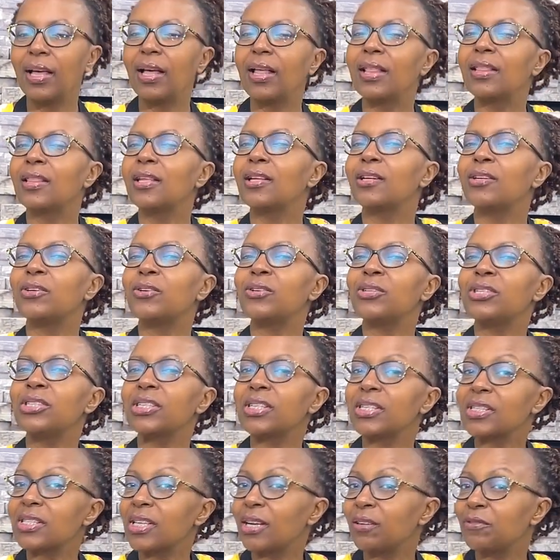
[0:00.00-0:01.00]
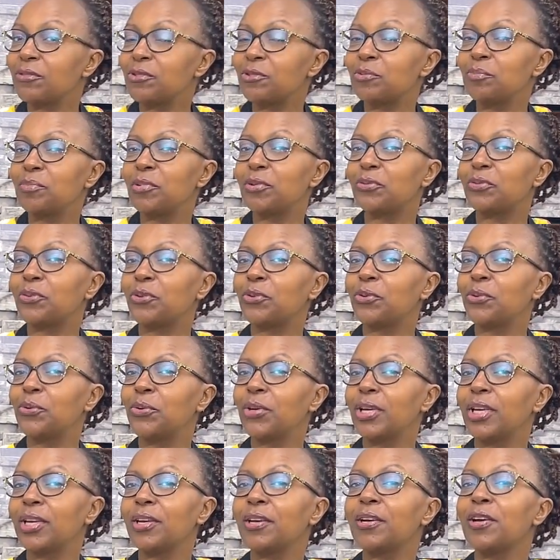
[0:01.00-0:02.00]
They don't just have to be for
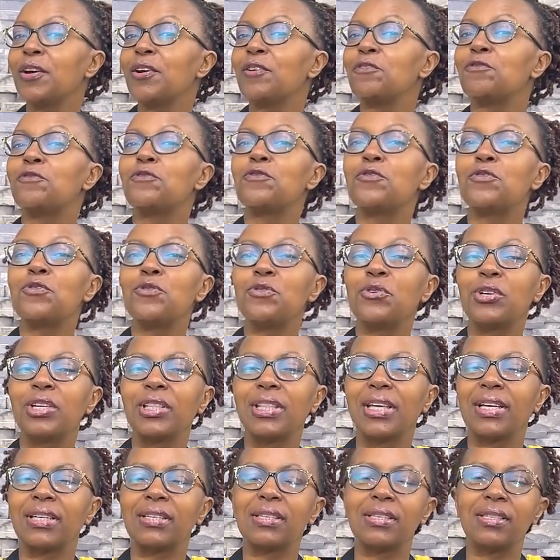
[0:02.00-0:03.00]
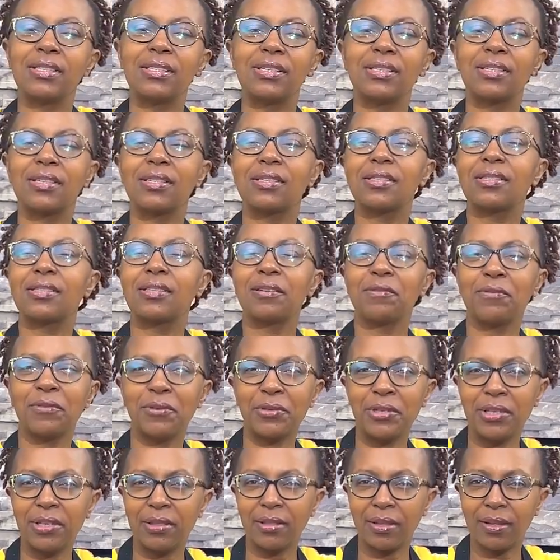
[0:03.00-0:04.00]
cooking food that is
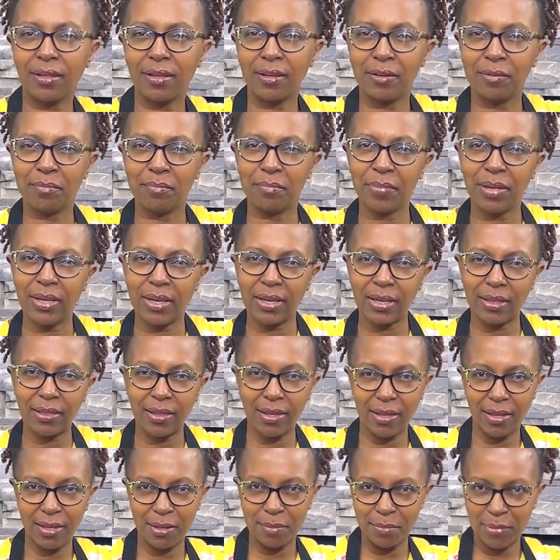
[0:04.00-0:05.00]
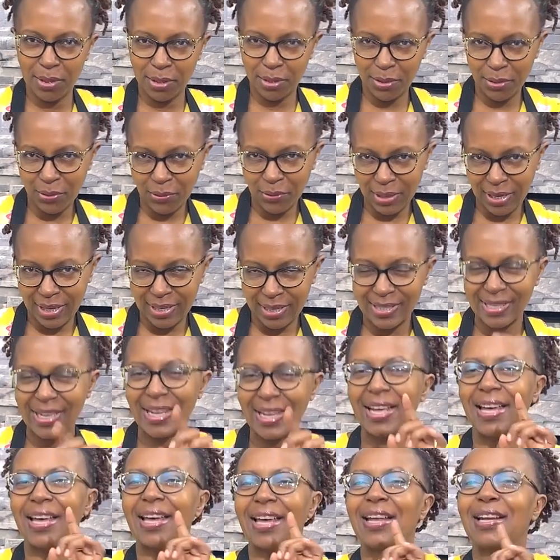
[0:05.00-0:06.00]
savory. They can bake, they can make yogurt,
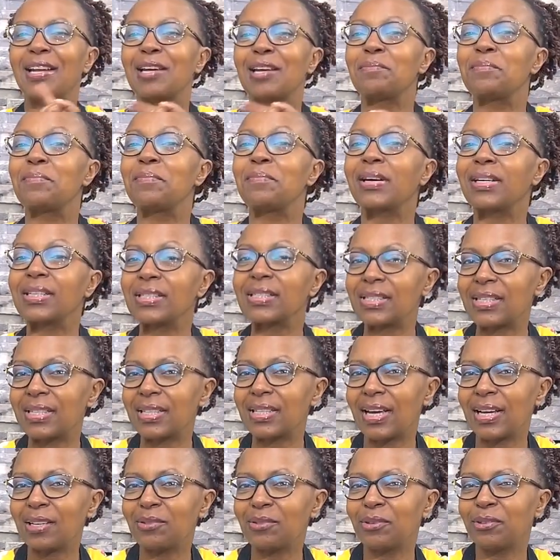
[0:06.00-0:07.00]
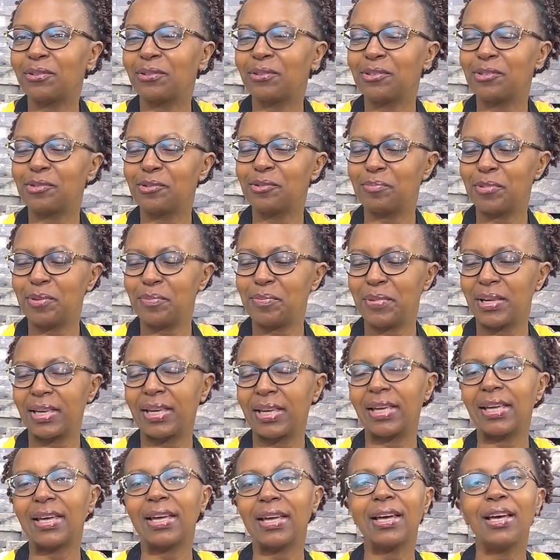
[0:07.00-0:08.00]
and amongst that we're going to be
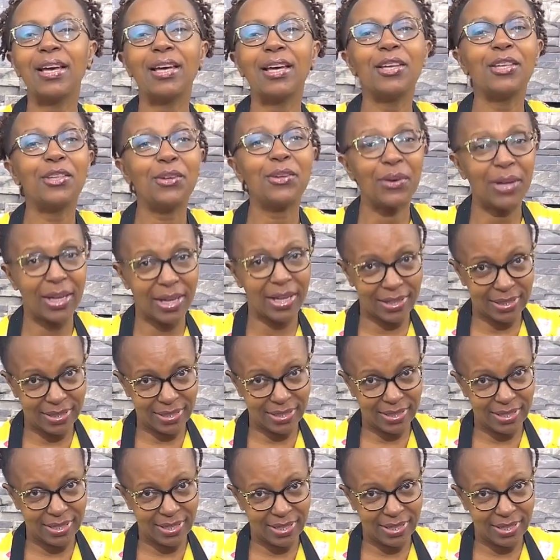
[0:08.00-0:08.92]
making yogurt.